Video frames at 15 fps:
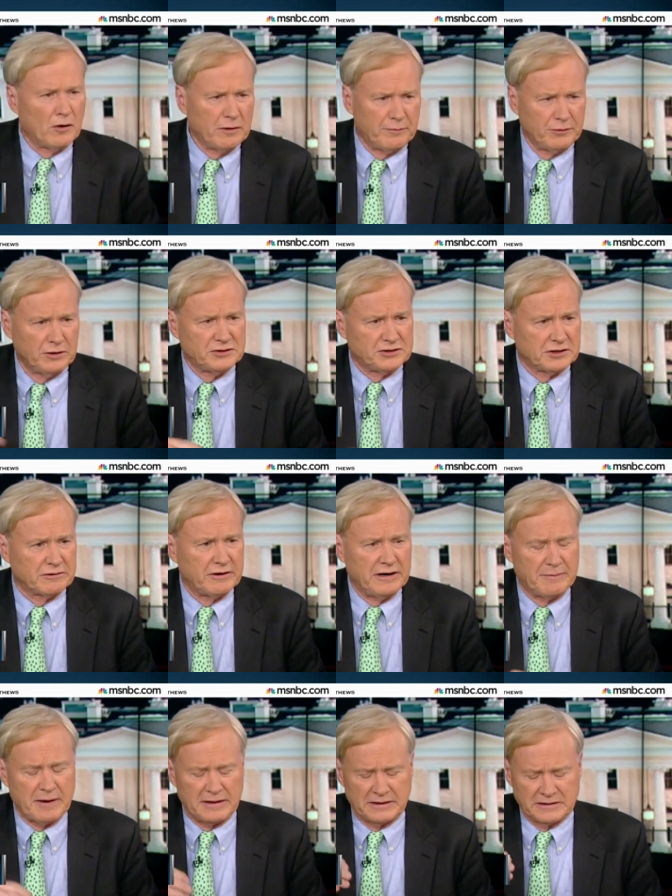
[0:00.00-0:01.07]
about, all the producers
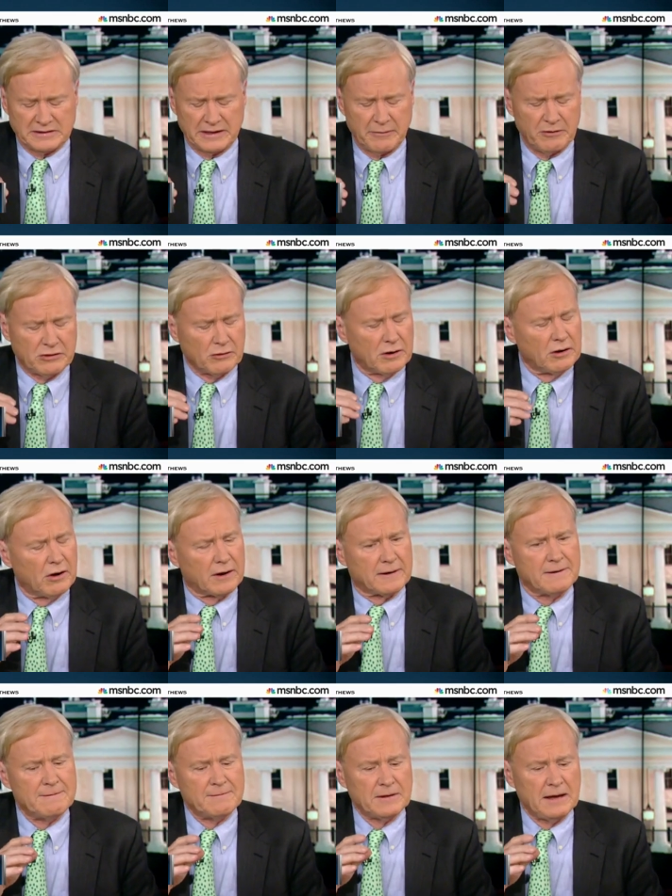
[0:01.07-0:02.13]
agreed about this today. We thought,
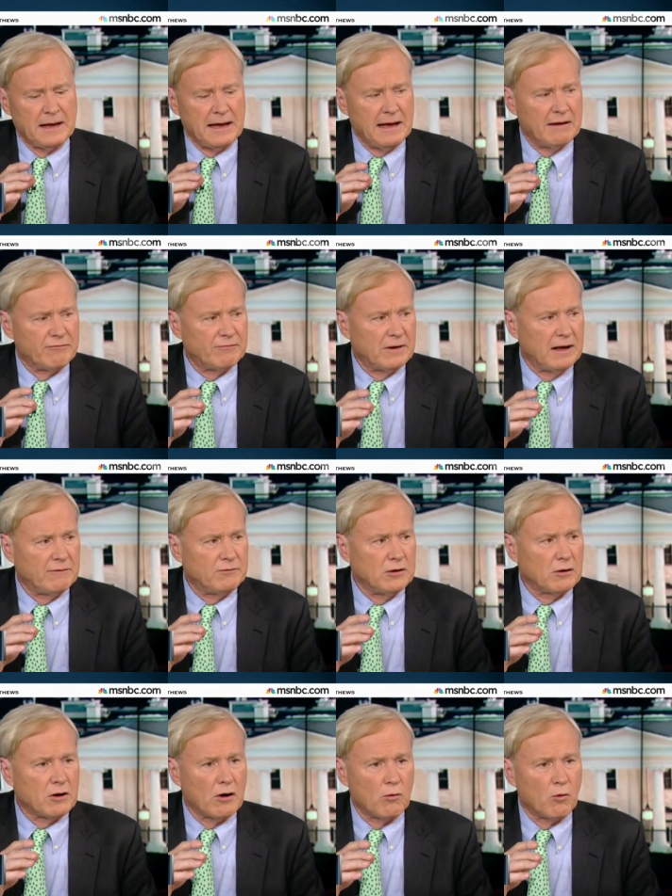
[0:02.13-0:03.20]
look, if if
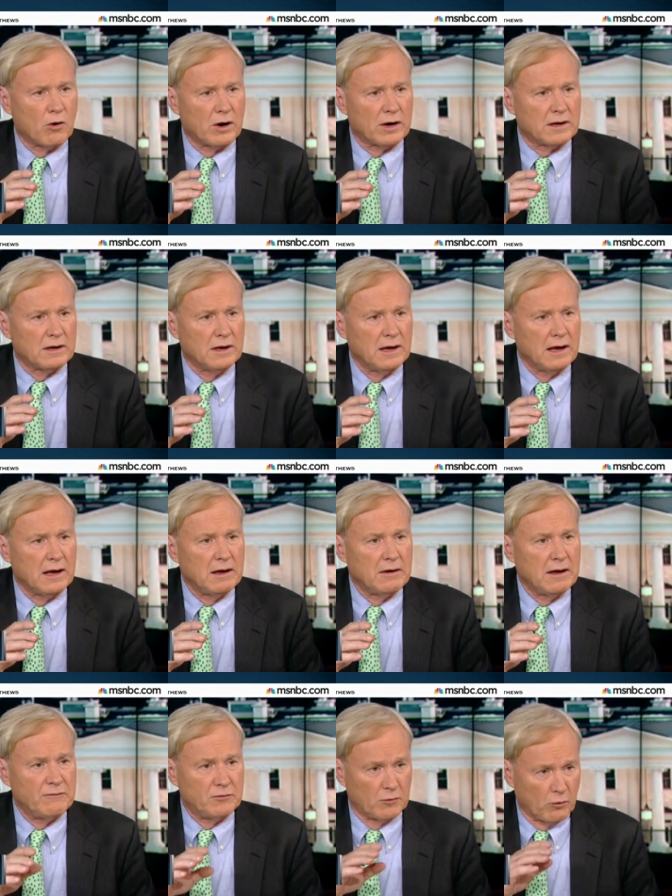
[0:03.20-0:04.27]
you go work,
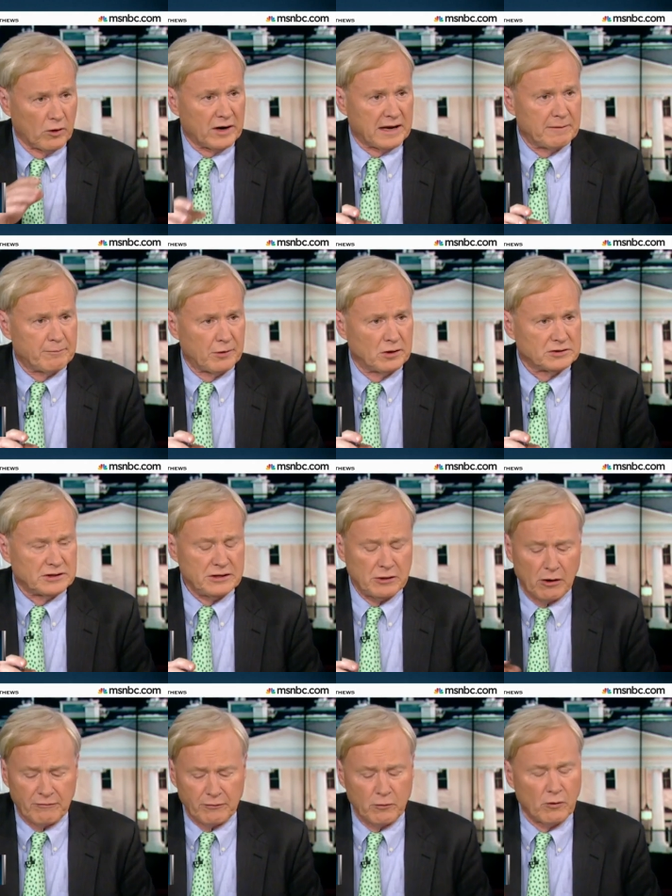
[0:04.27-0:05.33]
if you're a working person,
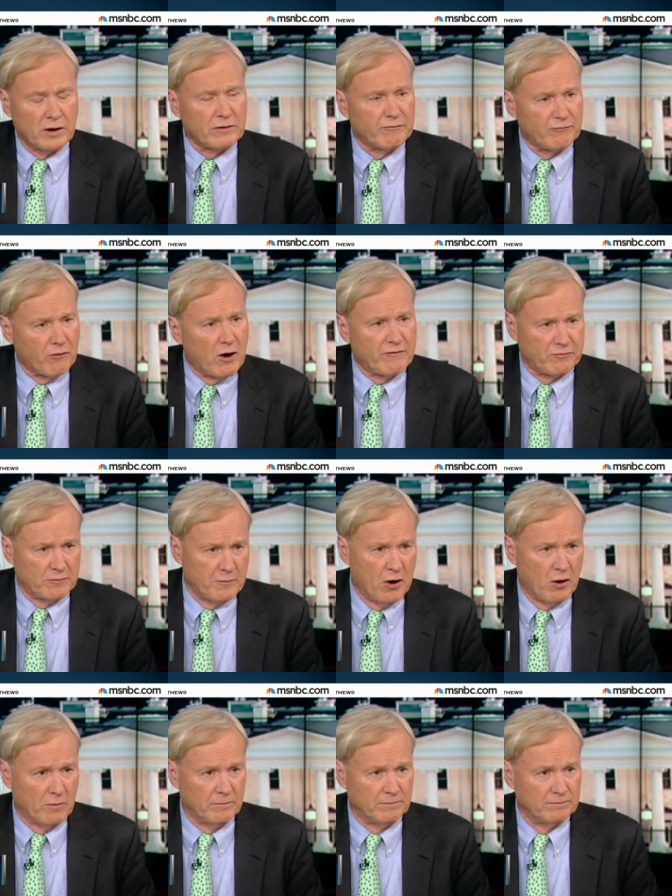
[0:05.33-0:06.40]
you often work far from
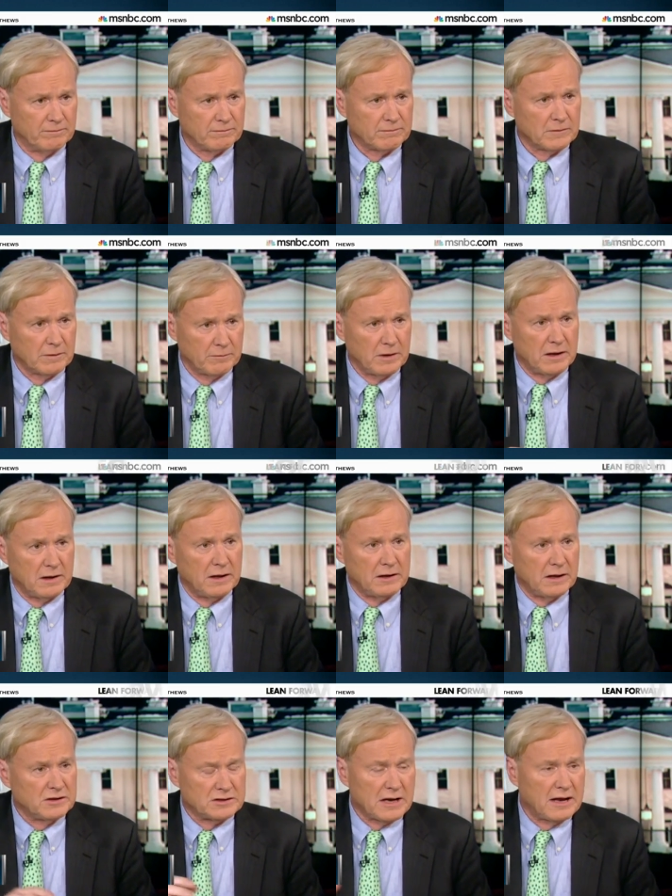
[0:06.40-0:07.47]
home. That's right.
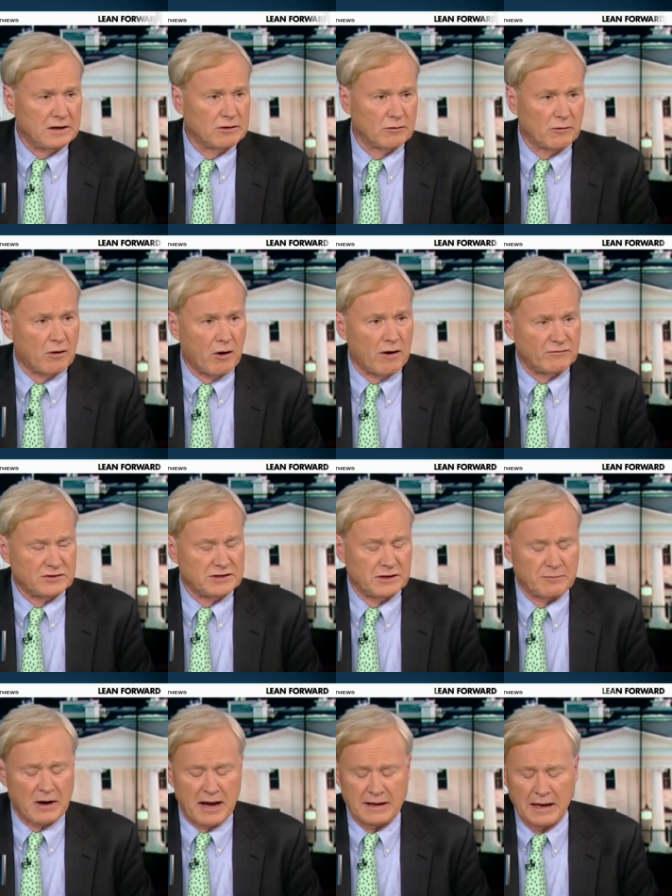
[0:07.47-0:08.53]
It's not your office
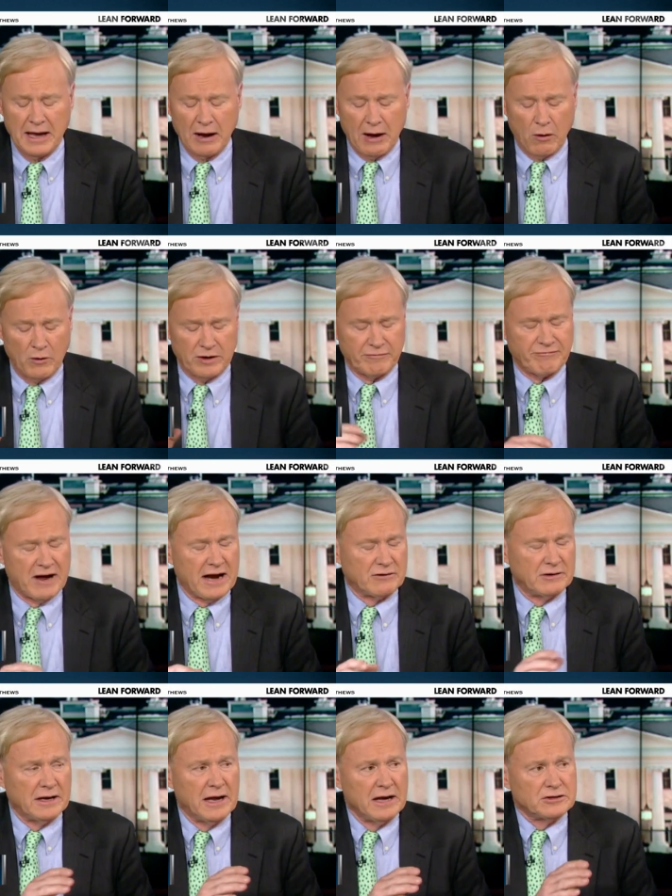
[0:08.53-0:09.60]
nearby or your
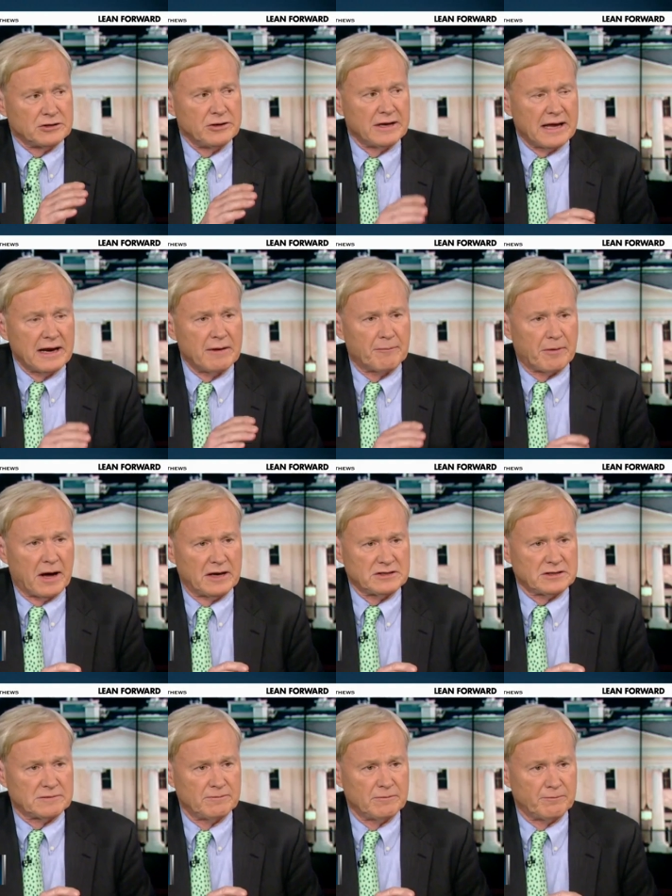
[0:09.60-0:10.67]
factory. So you get in a
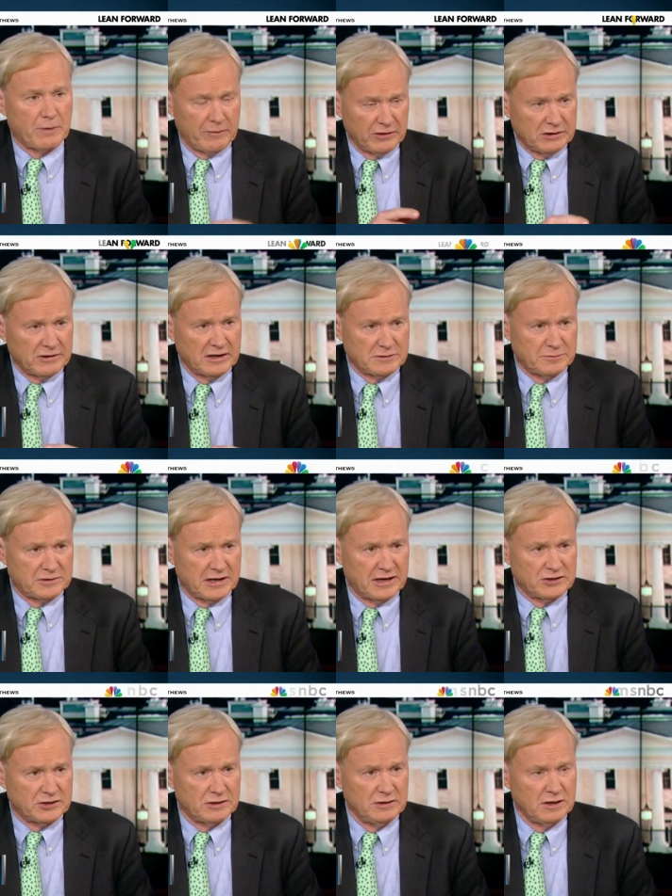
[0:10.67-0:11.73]
bus public
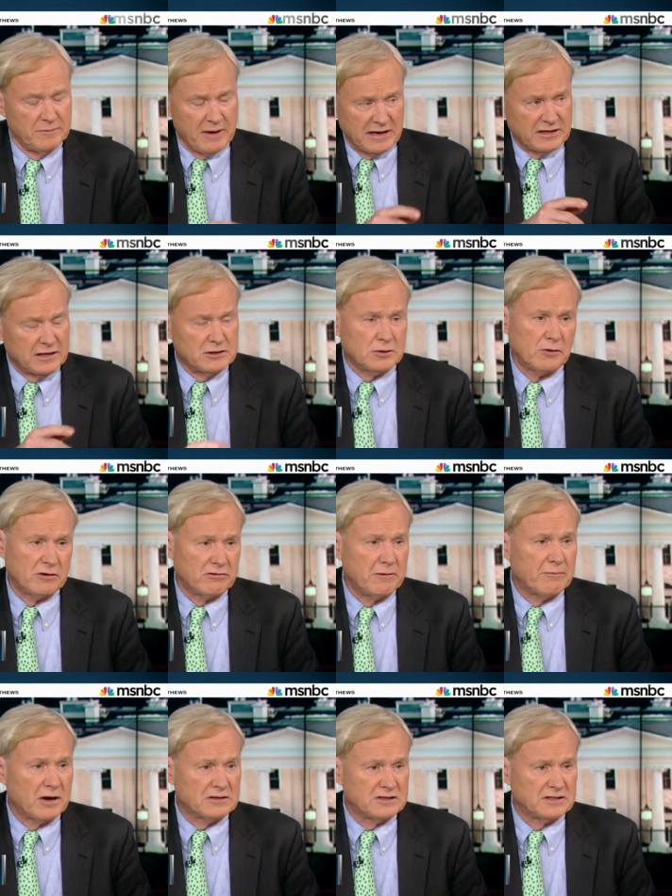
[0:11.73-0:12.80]
transportation. You may take two or
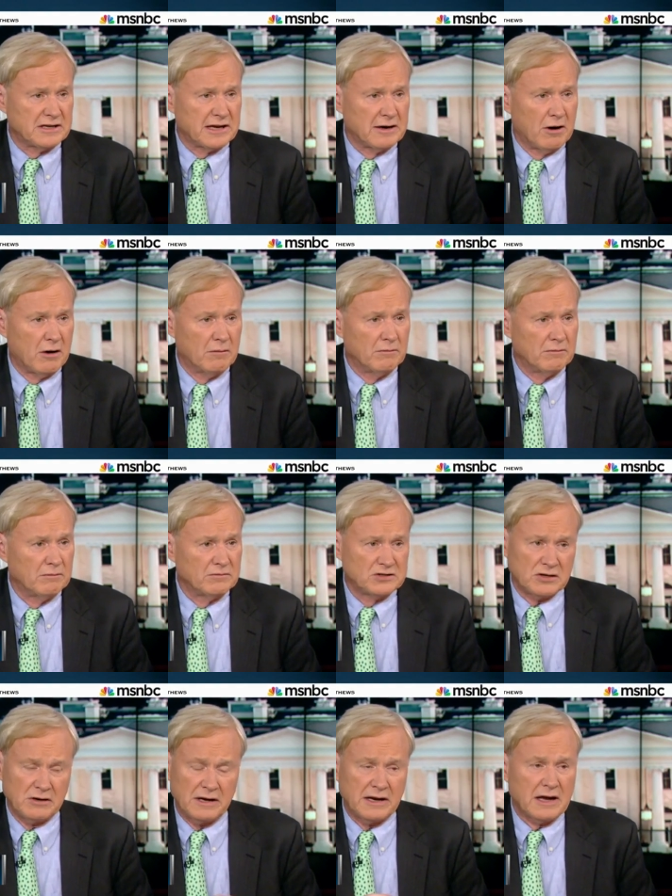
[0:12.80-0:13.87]
three buses to get home, mm -hmm.
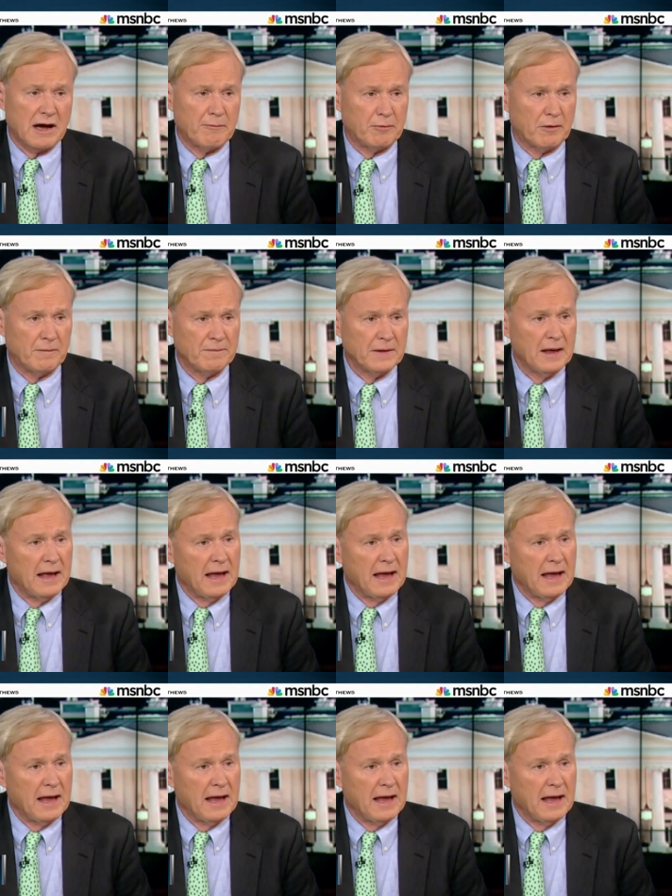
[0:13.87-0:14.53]
certainly a couple.